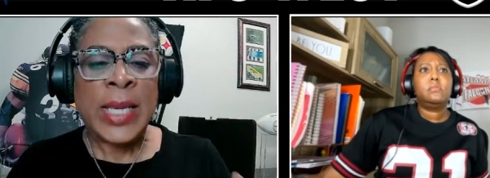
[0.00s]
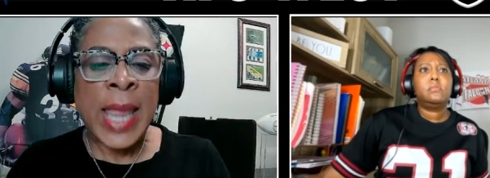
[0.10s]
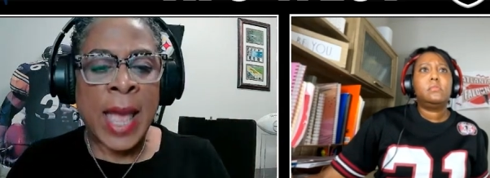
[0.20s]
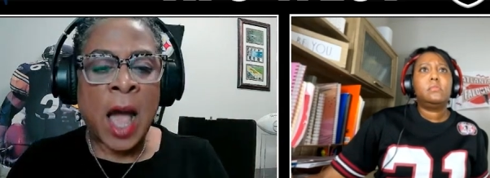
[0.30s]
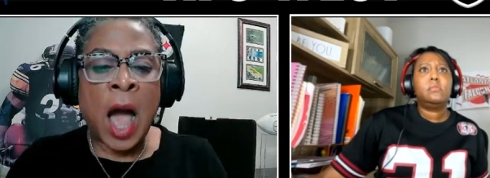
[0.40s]

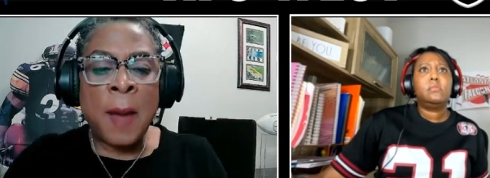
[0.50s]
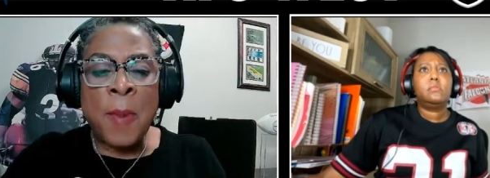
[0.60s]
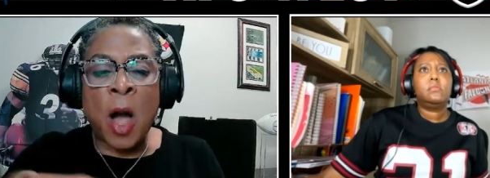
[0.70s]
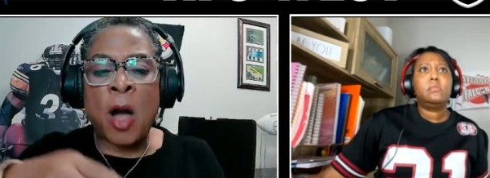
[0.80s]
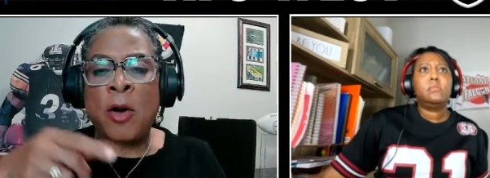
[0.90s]
Speaker 1: Now
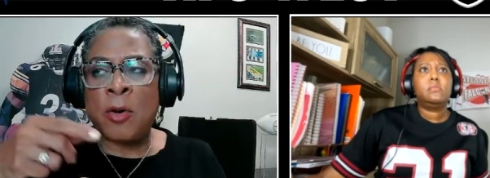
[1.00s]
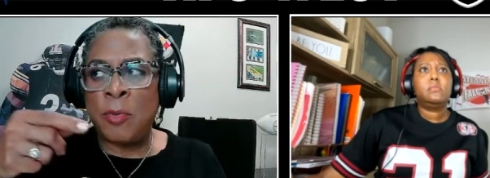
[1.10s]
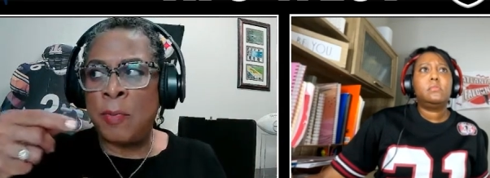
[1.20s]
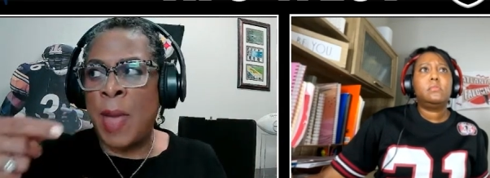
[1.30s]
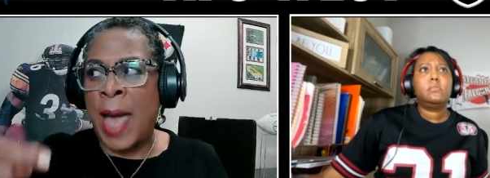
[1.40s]
Harbaugh,
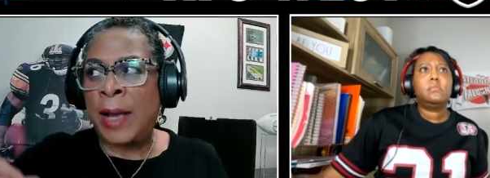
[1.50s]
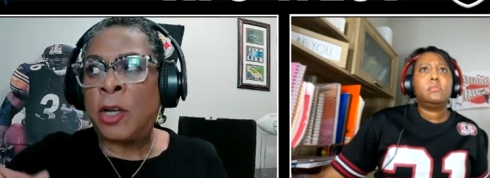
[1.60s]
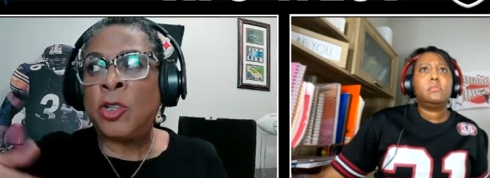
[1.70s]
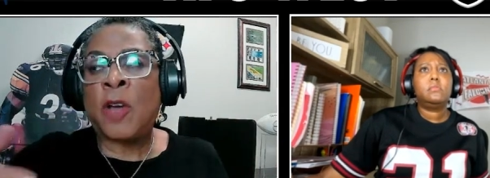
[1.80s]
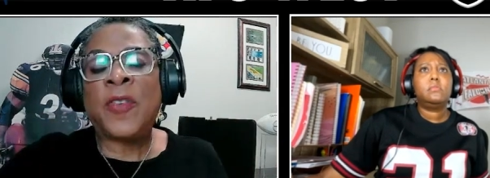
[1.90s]
I
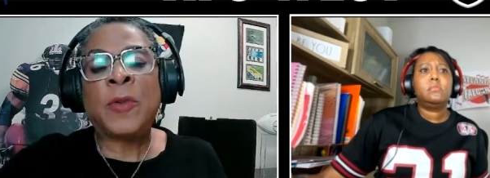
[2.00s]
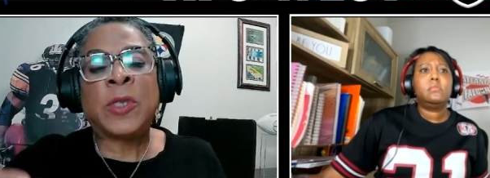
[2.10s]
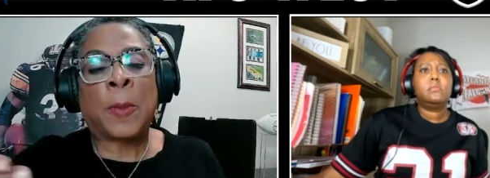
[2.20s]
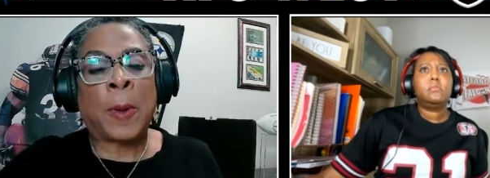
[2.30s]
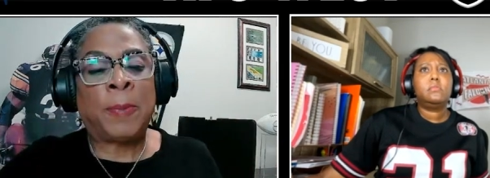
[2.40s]
don't know if it
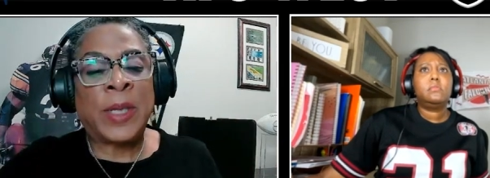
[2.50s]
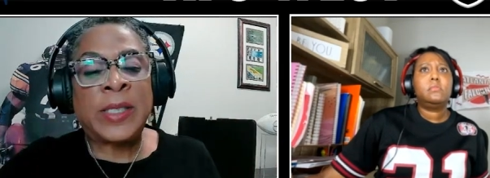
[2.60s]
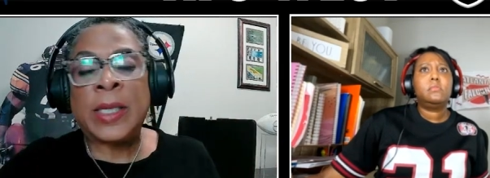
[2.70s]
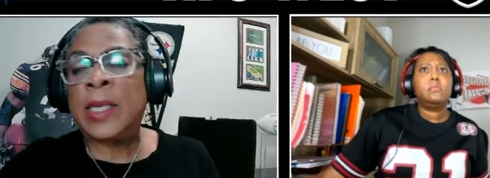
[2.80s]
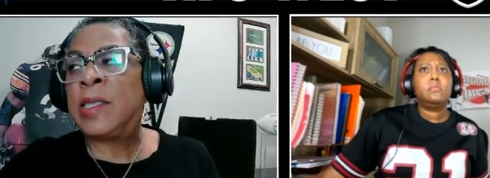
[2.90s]
was a
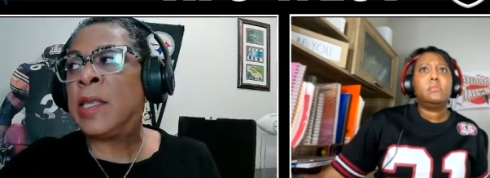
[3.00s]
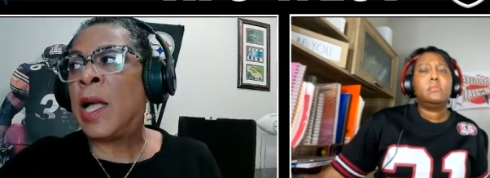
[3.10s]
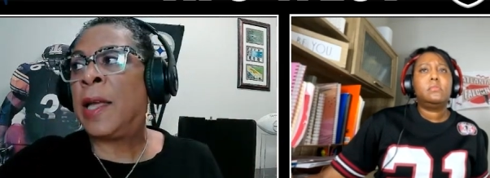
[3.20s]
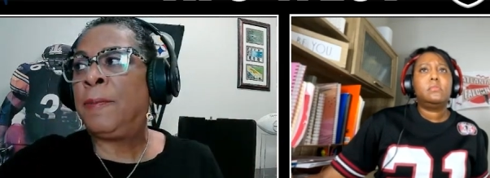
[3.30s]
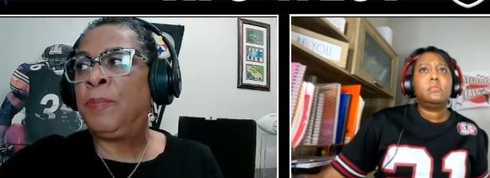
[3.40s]
publicity
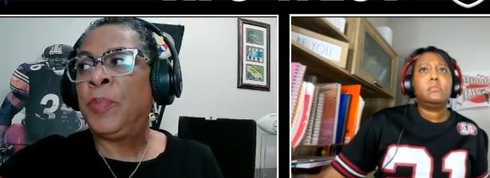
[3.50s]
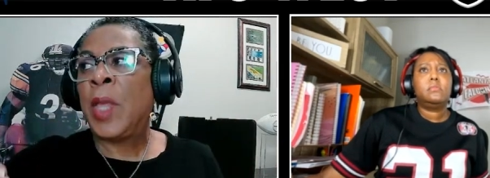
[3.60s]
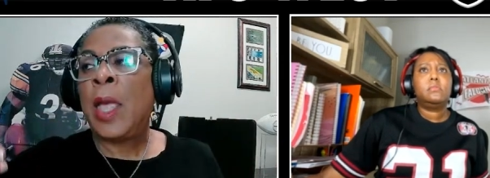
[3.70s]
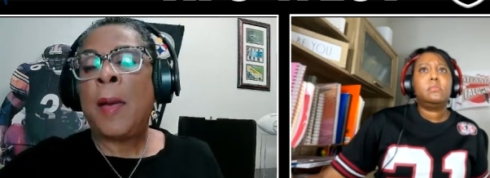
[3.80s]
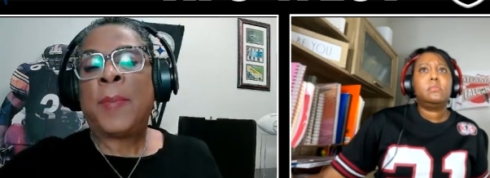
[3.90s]
stunt,
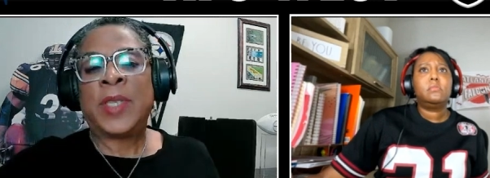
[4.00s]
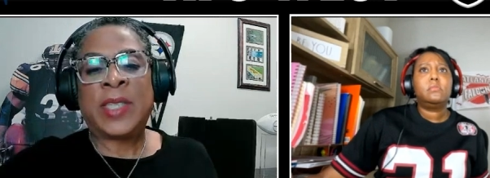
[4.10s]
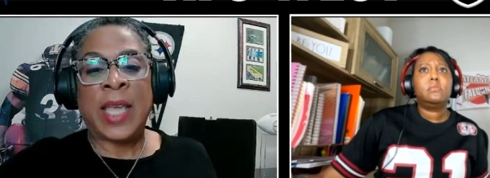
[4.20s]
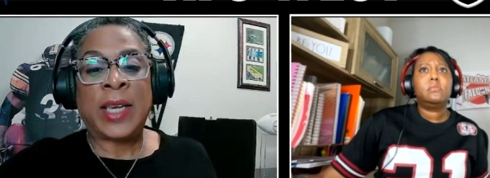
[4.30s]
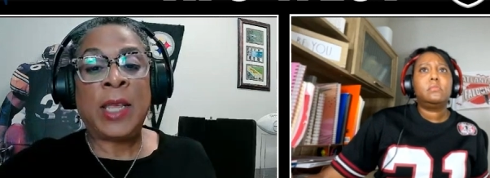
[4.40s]
but
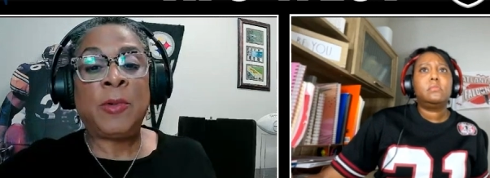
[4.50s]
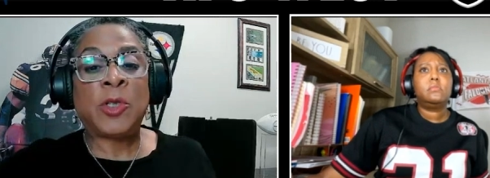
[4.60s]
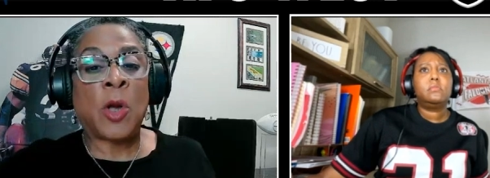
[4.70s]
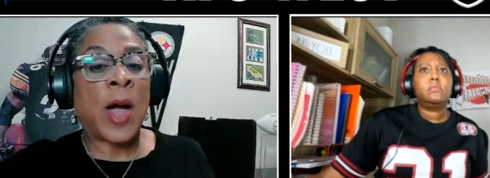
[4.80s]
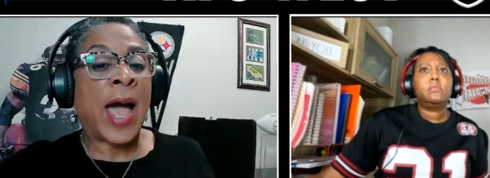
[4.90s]
said he
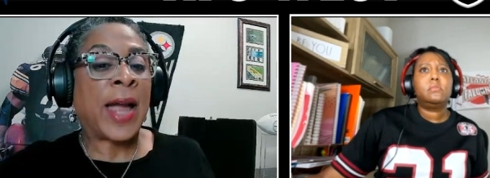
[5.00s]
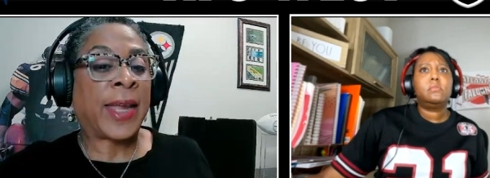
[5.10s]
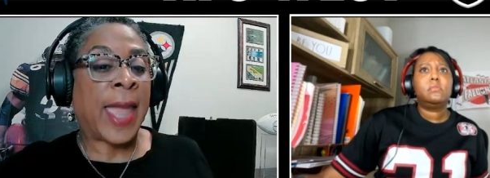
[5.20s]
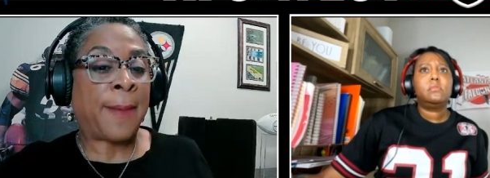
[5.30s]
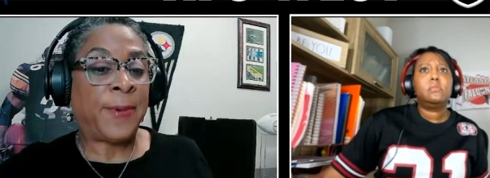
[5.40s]
was going to hire
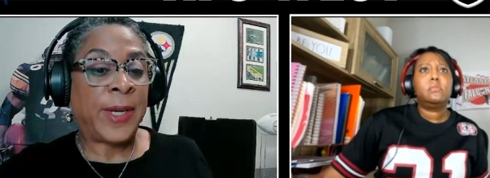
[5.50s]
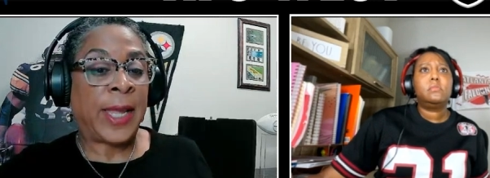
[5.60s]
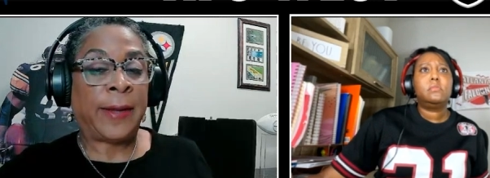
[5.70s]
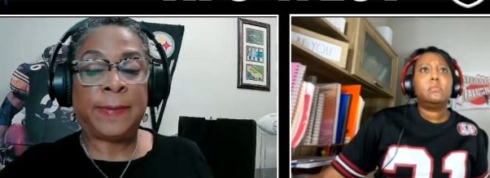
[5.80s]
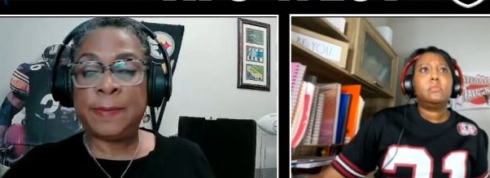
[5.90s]
Kaepernick.